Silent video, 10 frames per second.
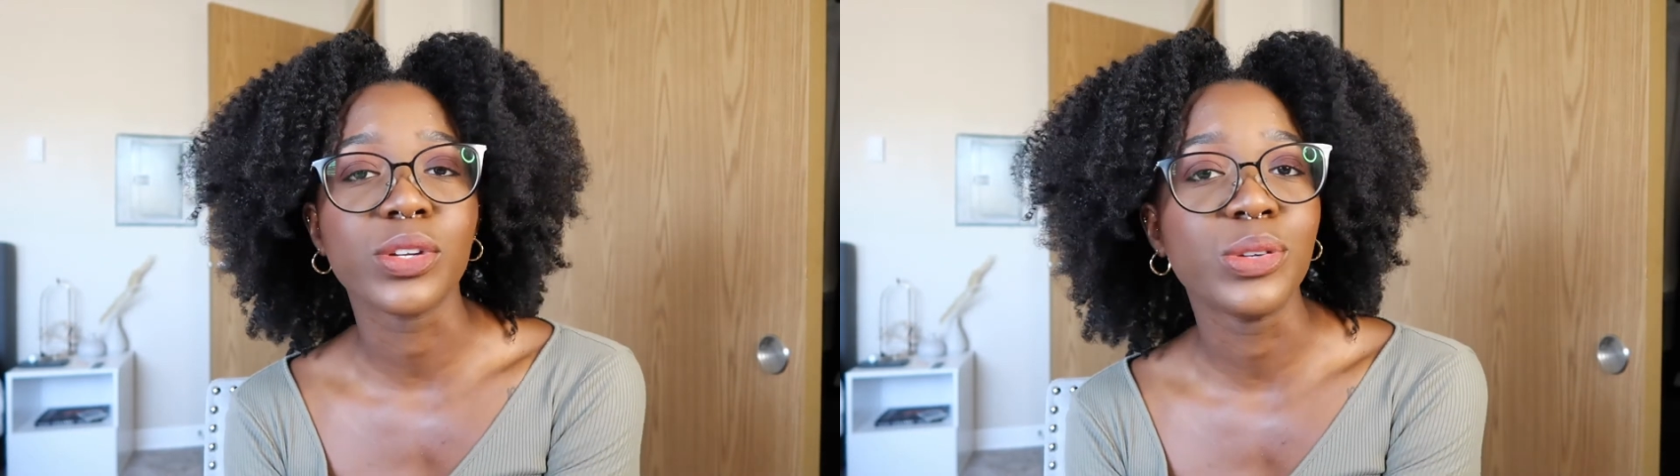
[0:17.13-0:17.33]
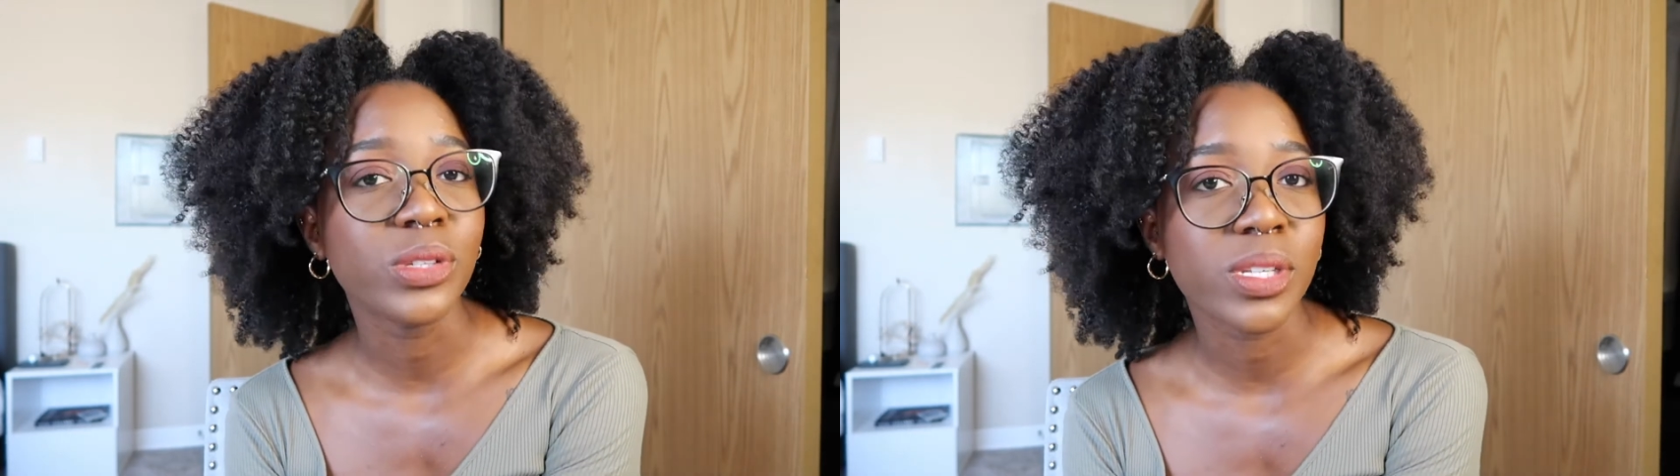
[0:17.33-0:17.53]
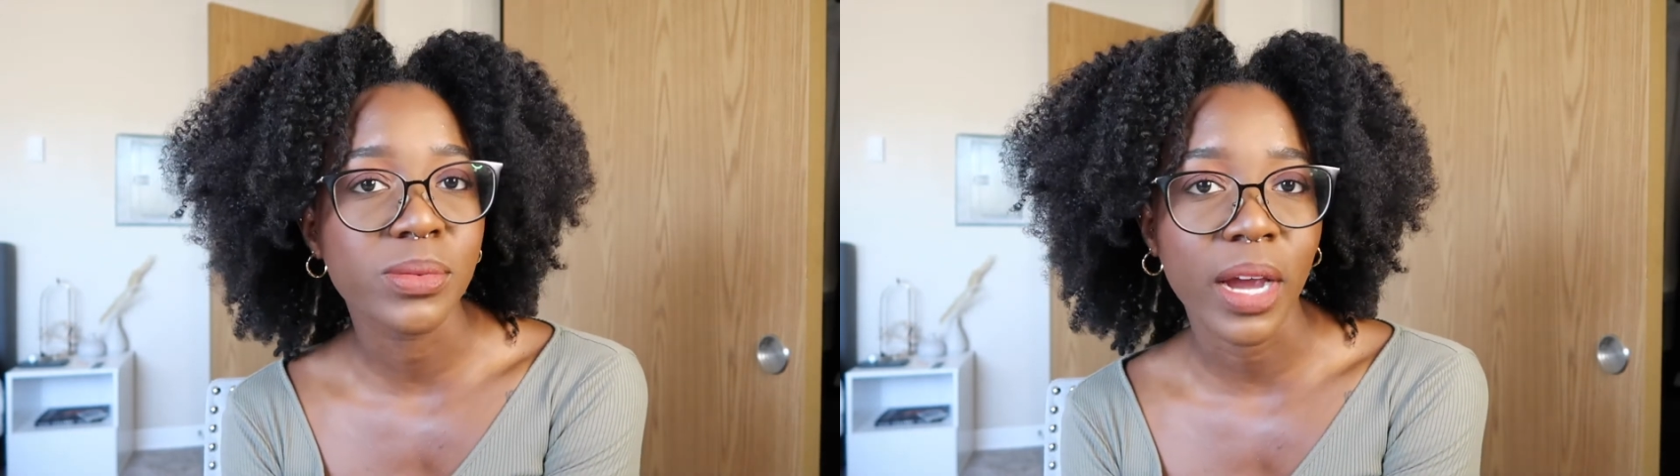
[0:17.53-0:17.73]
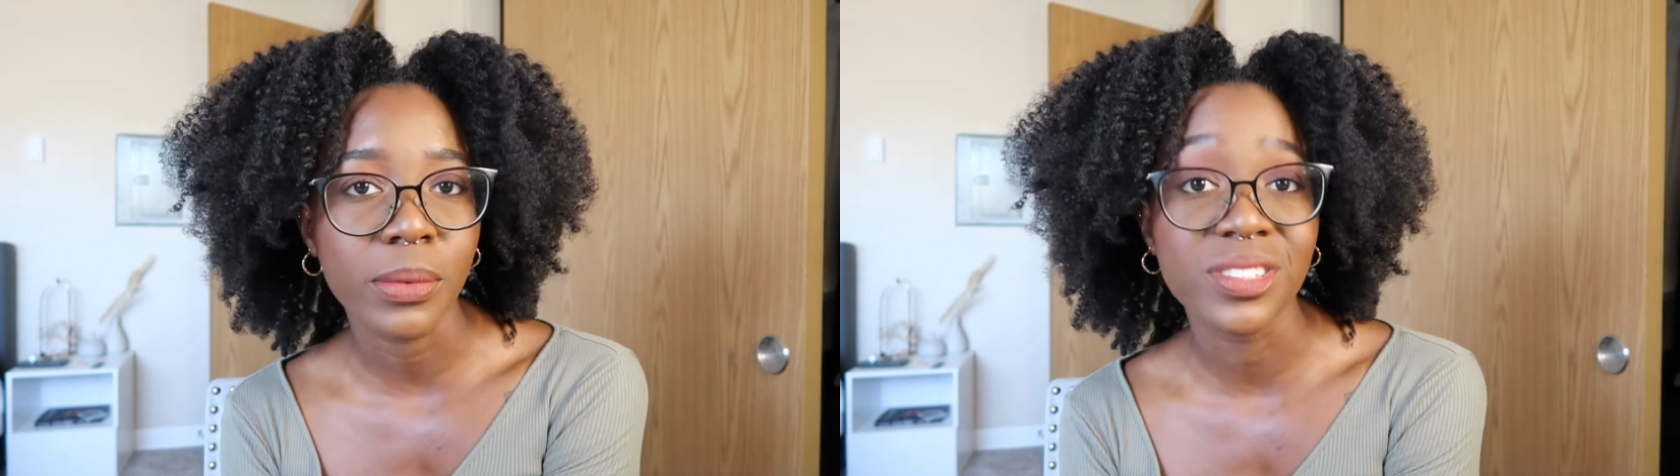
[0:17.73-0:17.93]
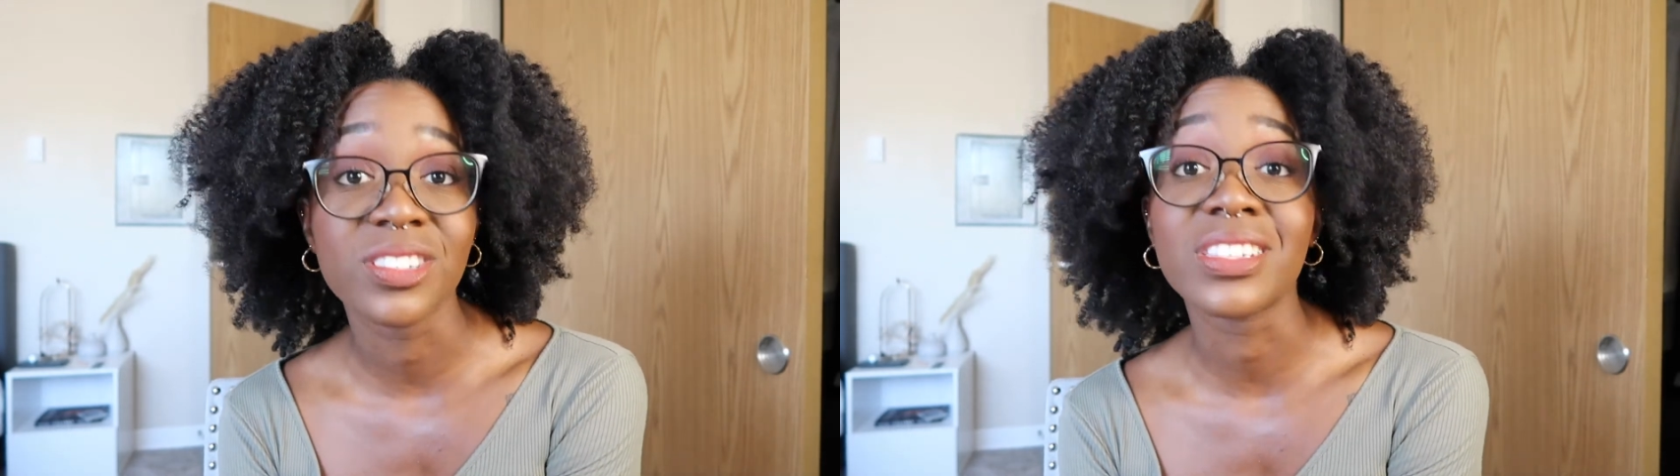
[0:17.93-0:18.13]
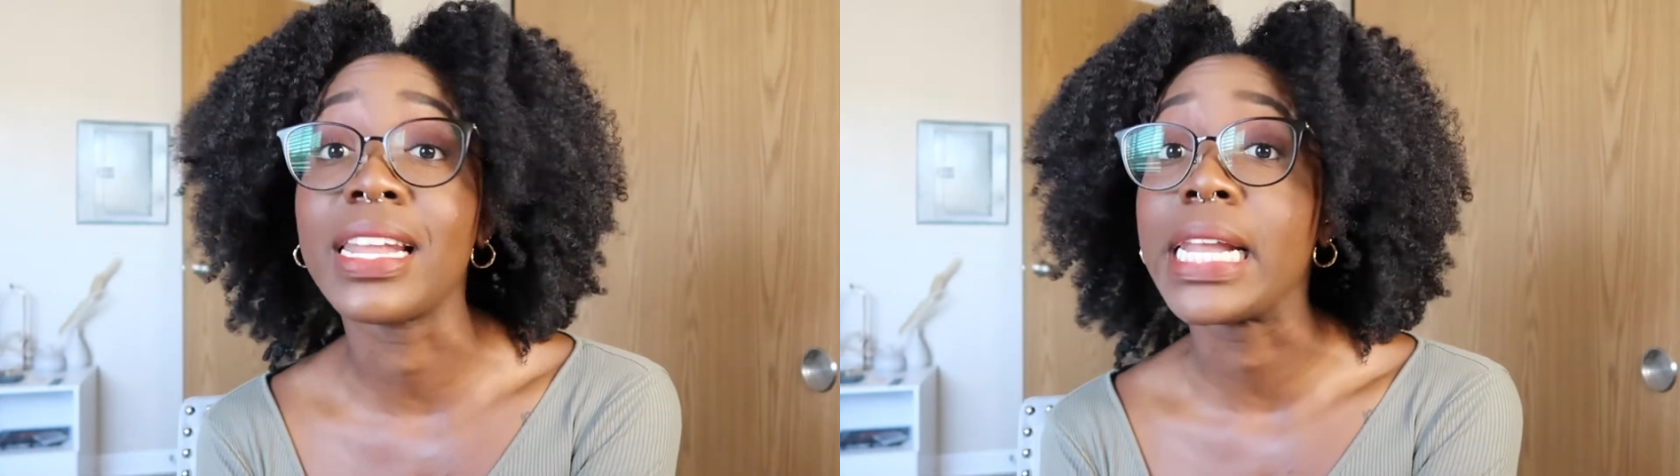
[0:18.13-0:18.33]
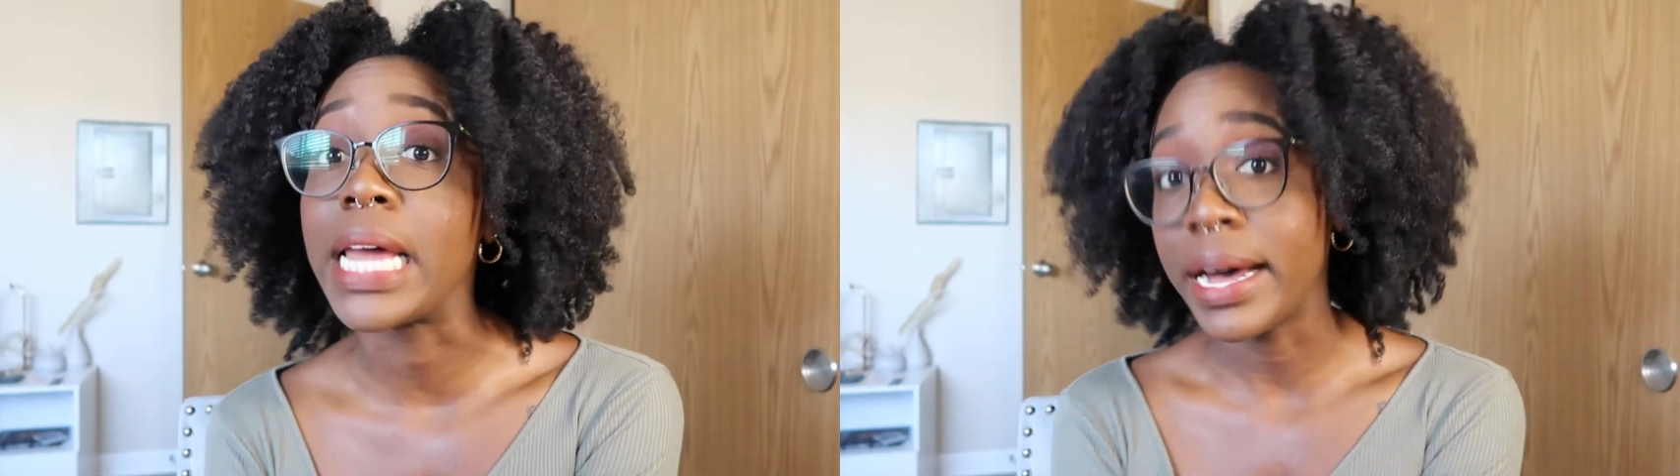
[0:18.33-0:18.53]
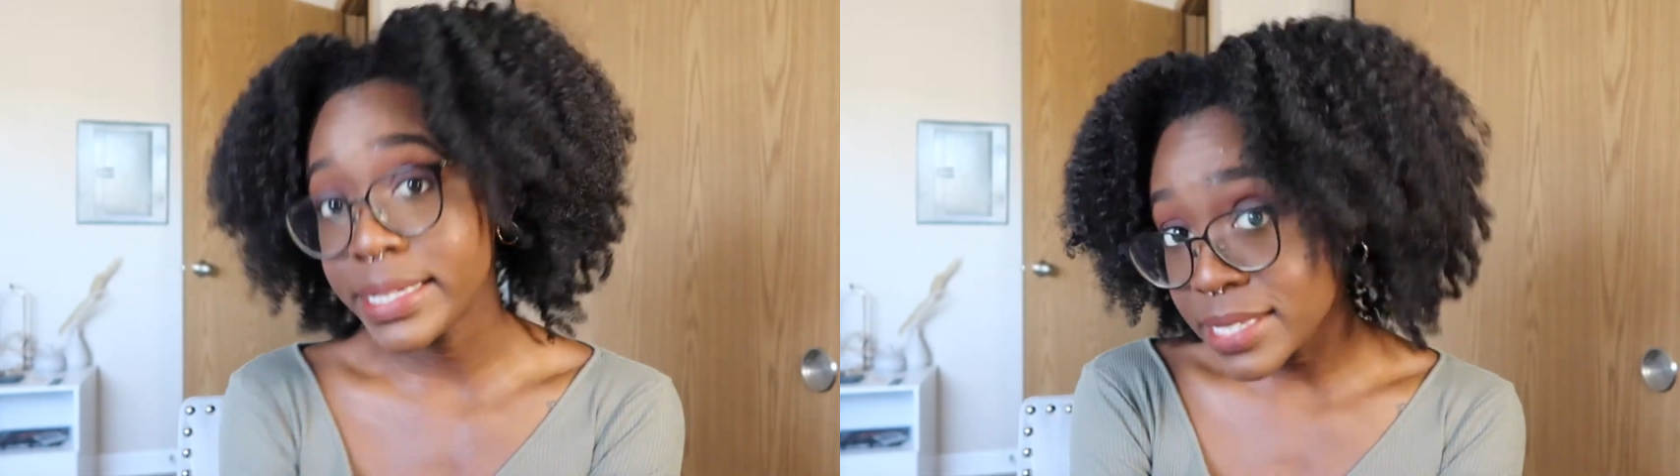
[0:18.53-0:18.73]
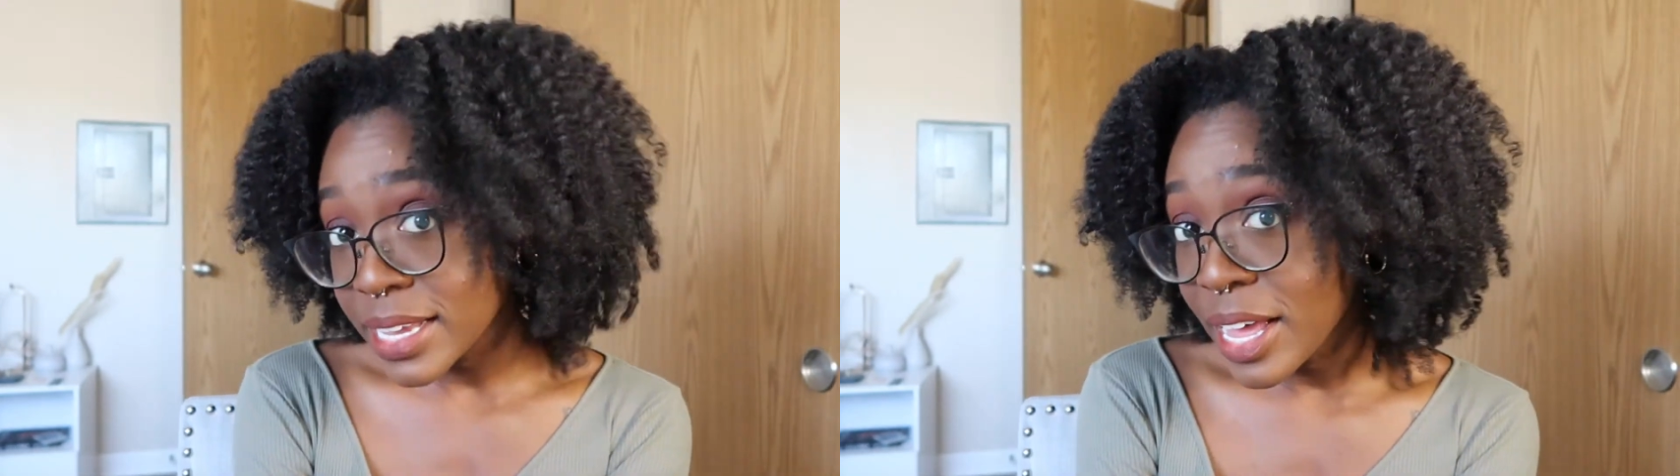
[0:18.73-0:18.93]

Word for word: new subscribers there's a lot